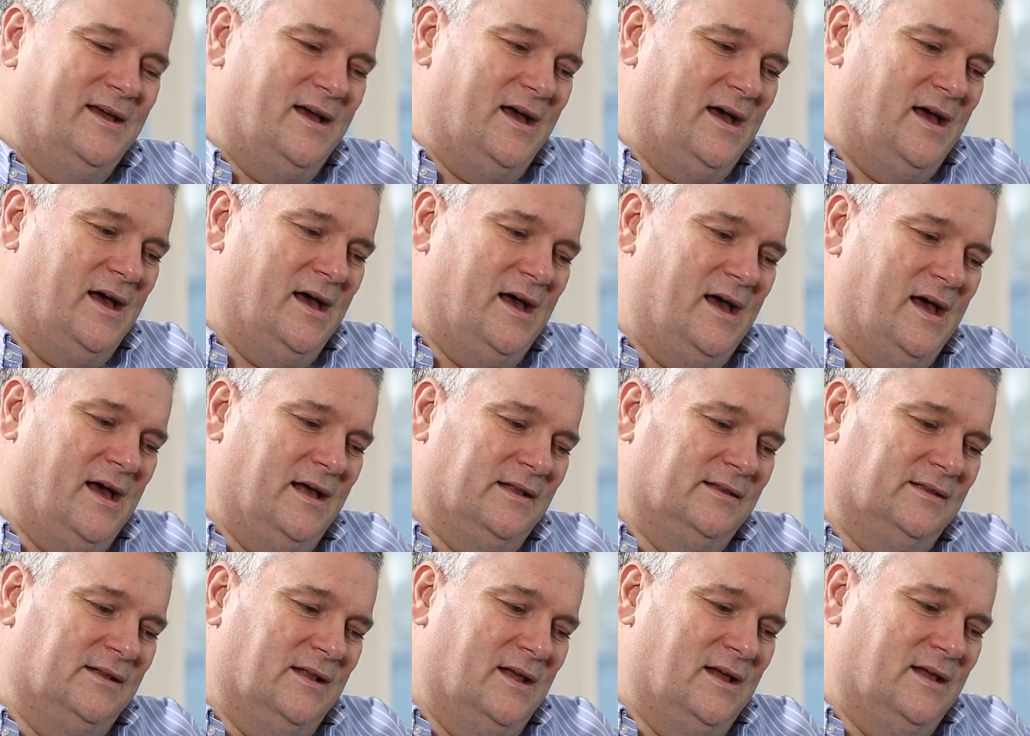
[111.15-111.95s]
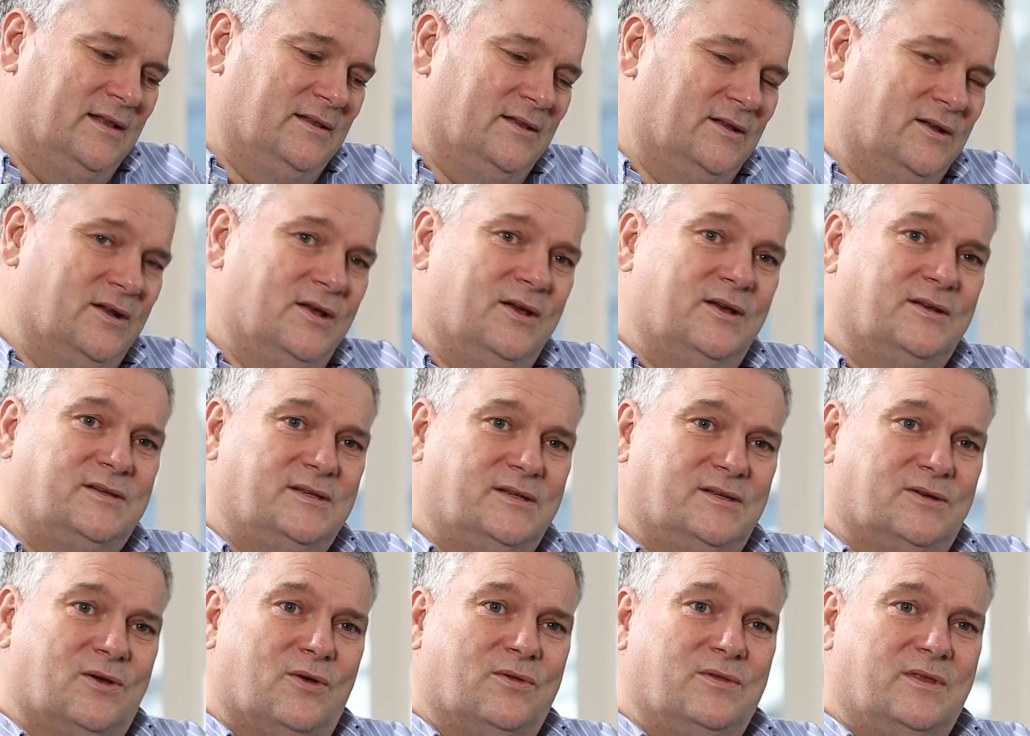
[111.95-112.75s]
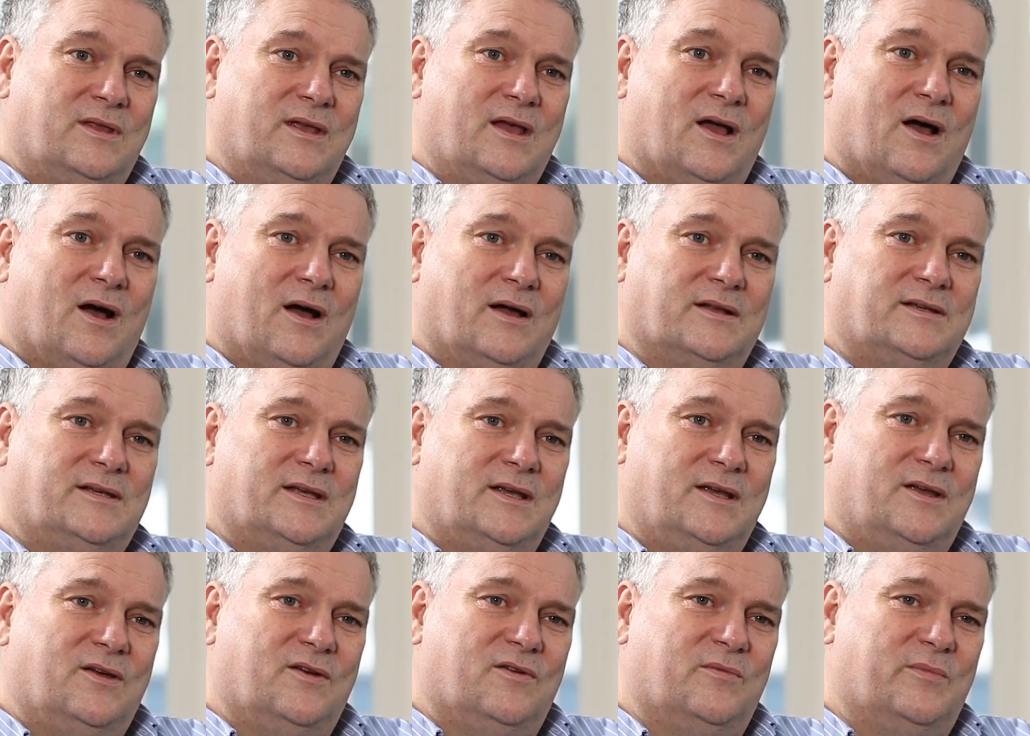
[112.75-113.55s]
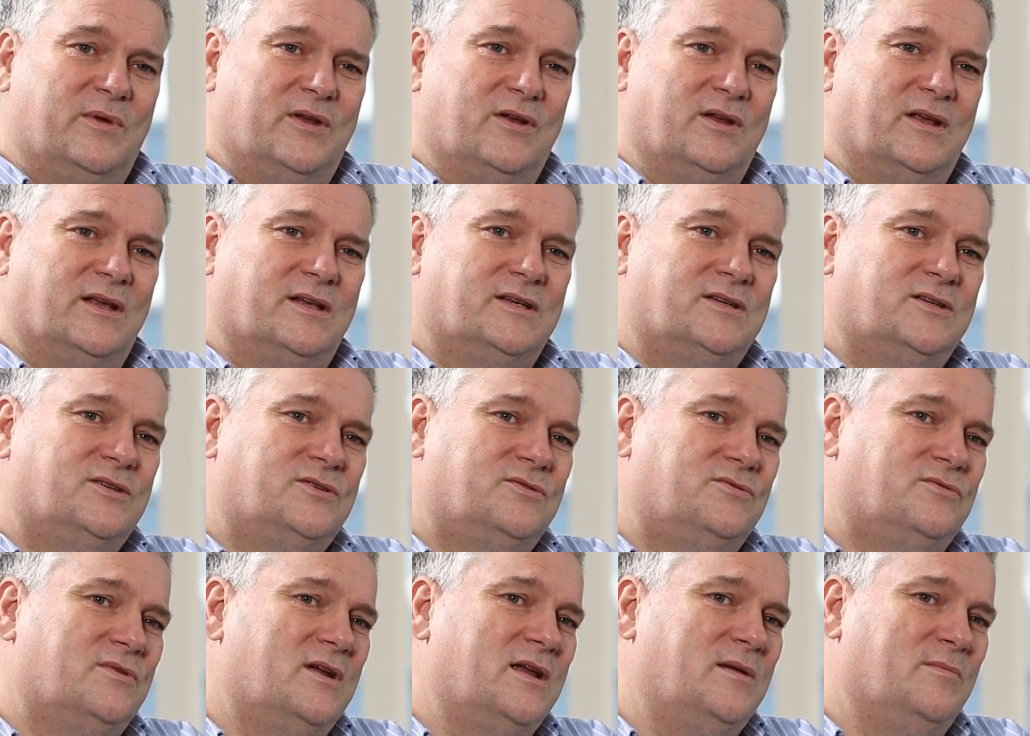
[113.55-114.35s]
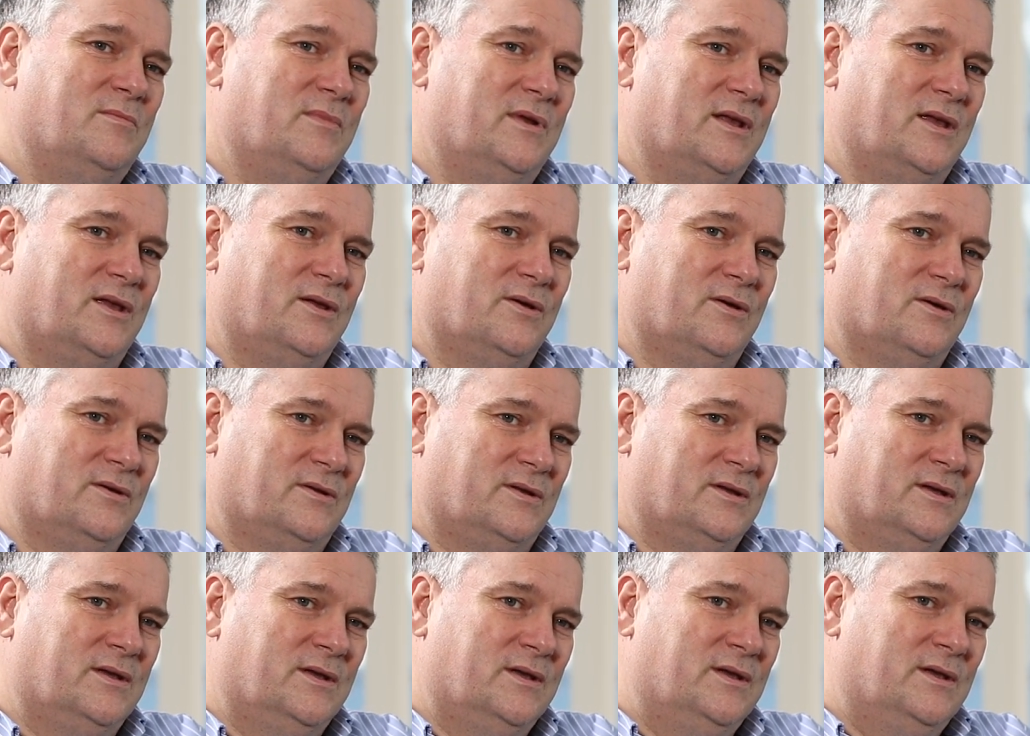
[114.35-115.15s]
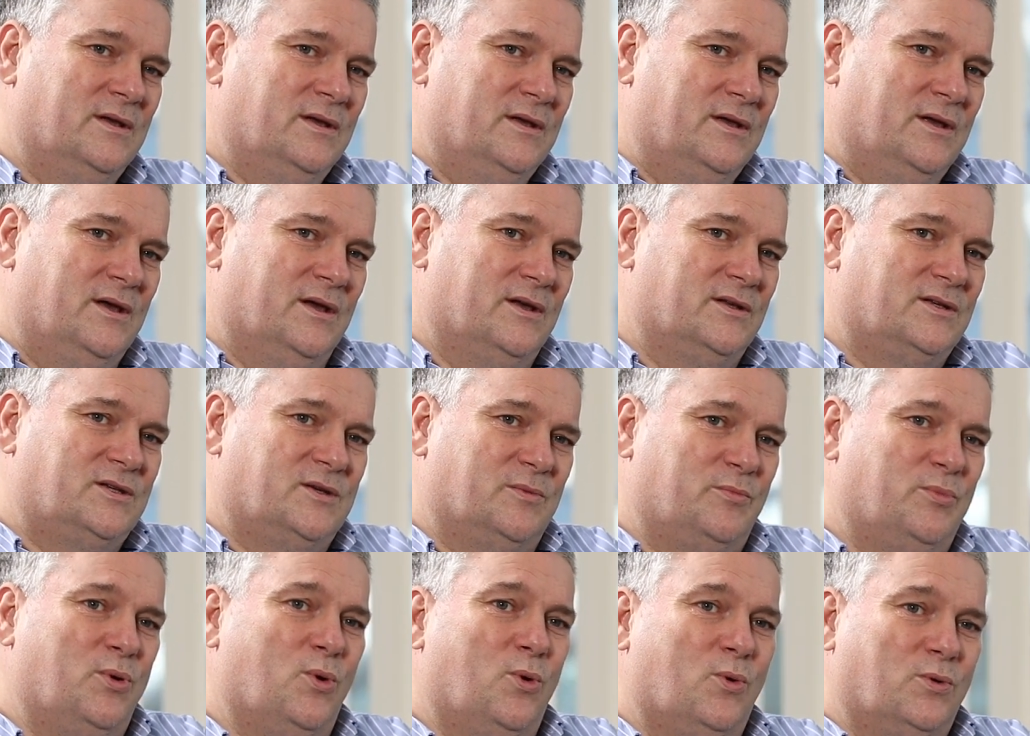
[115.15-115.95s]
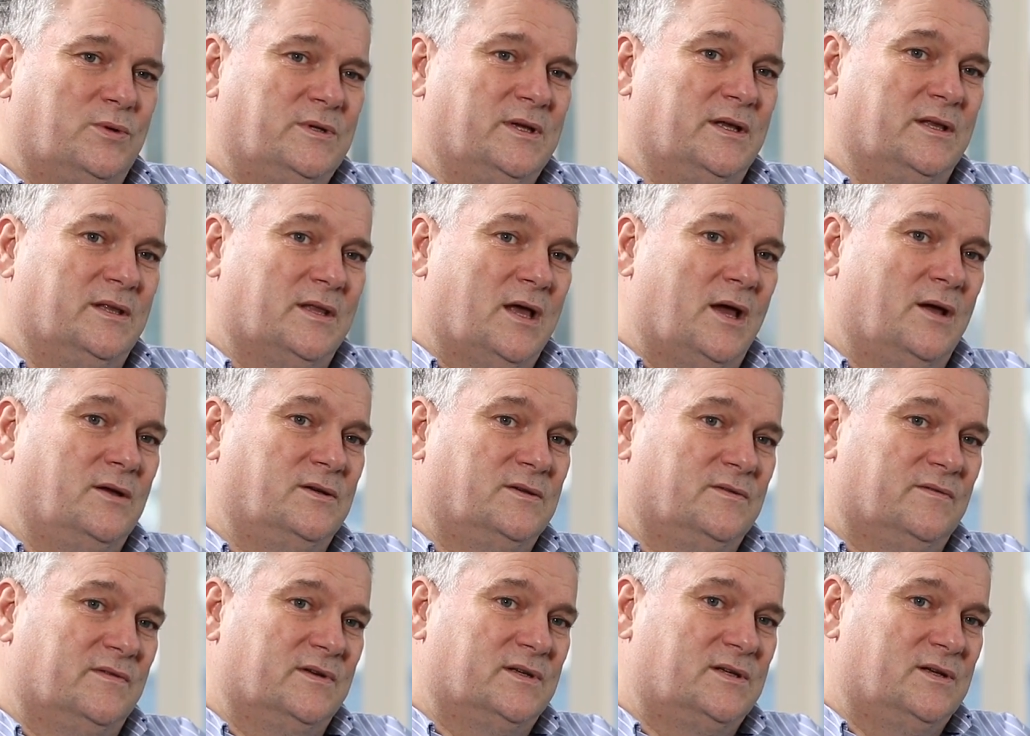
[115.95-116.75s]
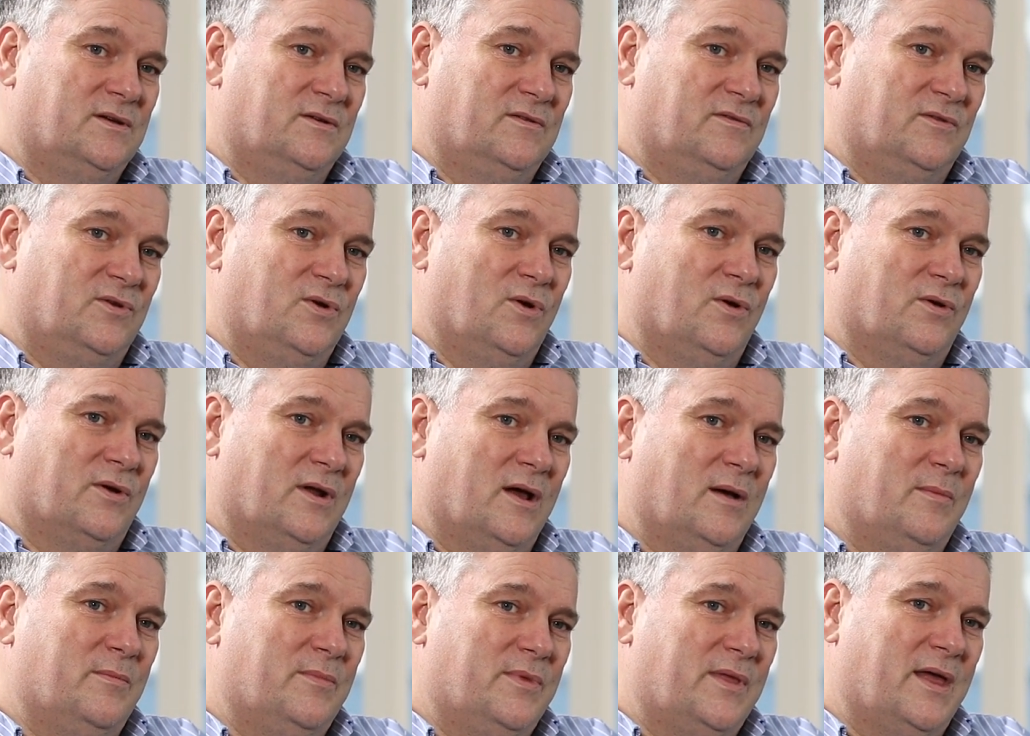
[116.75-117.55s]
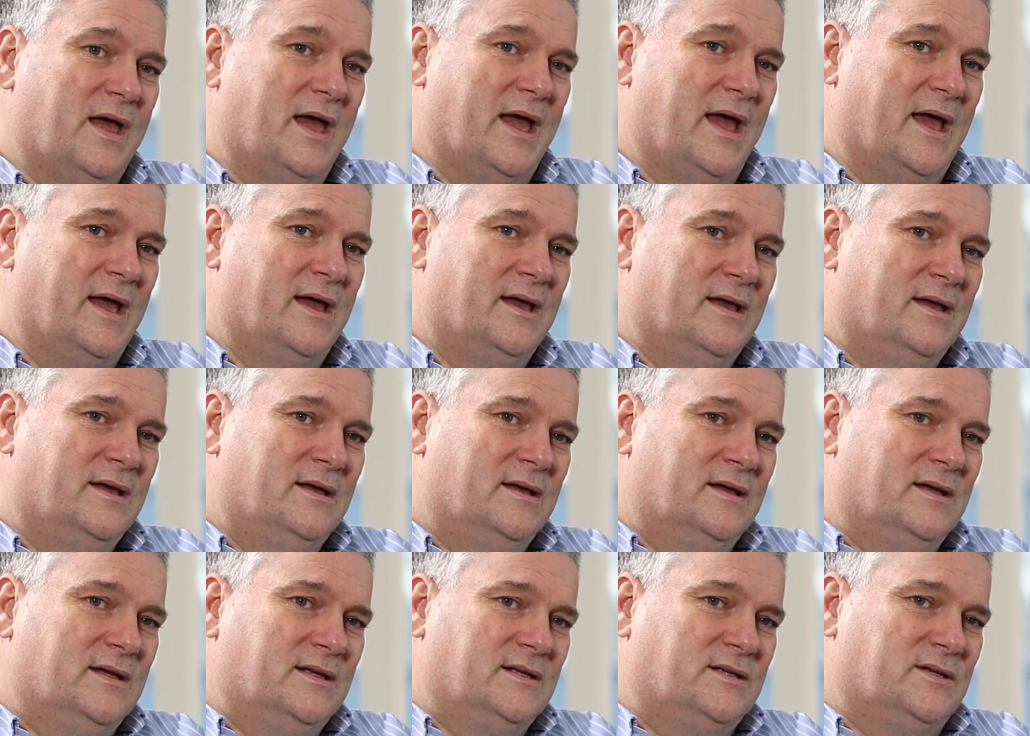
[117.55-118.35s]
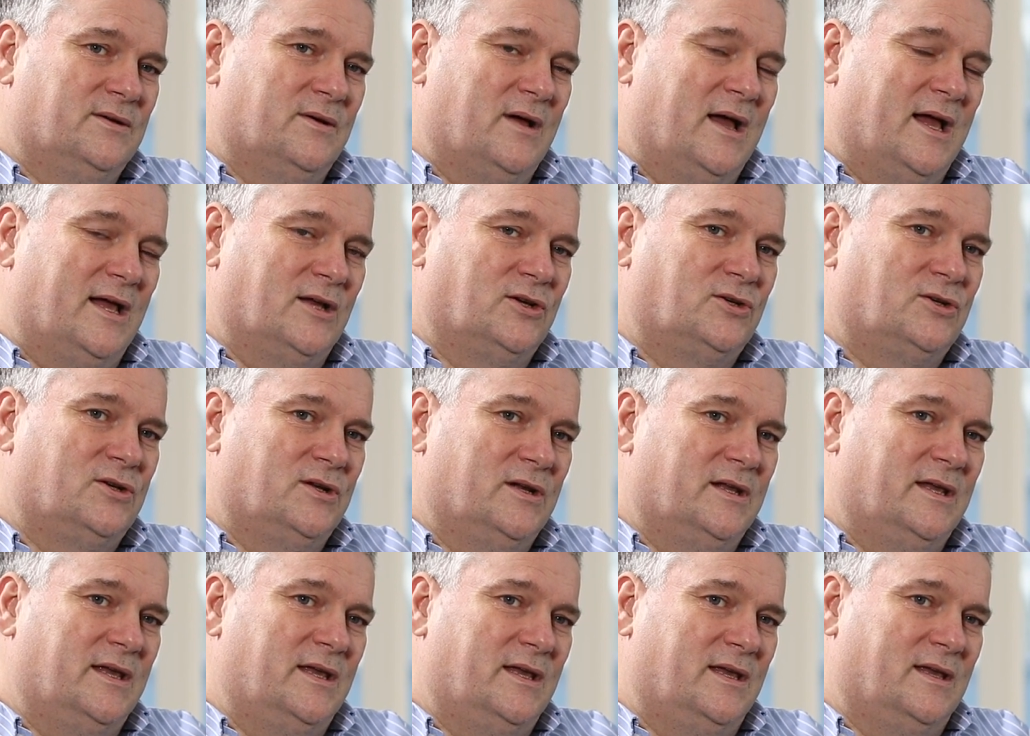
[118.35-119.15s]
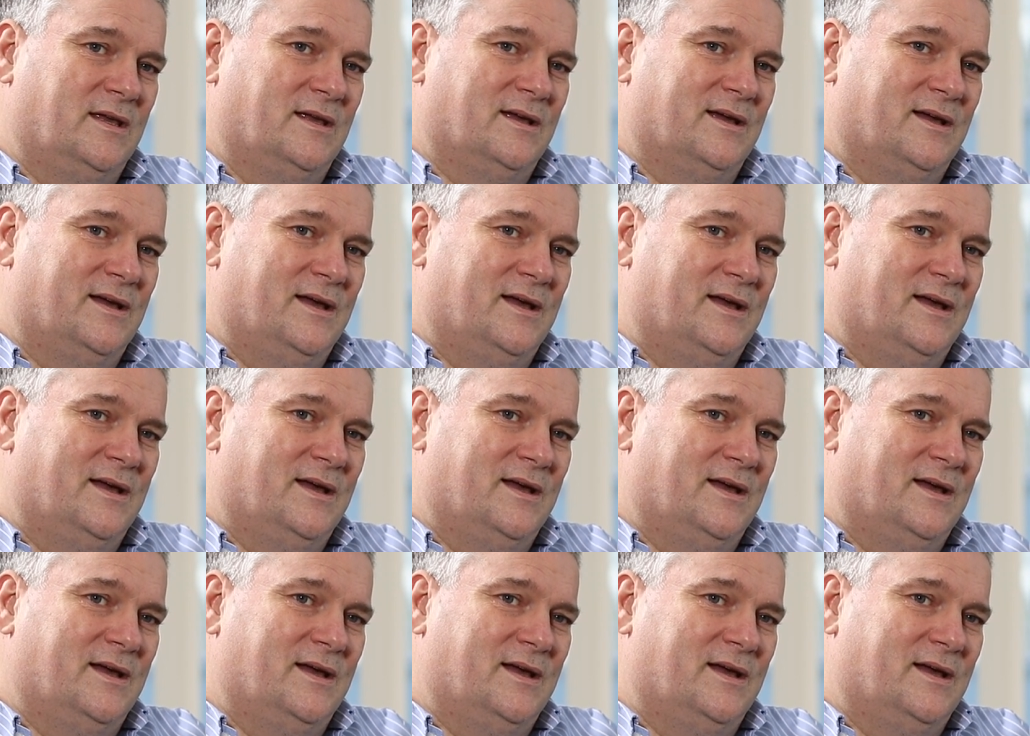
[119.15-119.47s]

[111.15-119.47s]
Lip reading: and the nurses on the ITU have been extremely good at supporting those of us who have gone up there to actually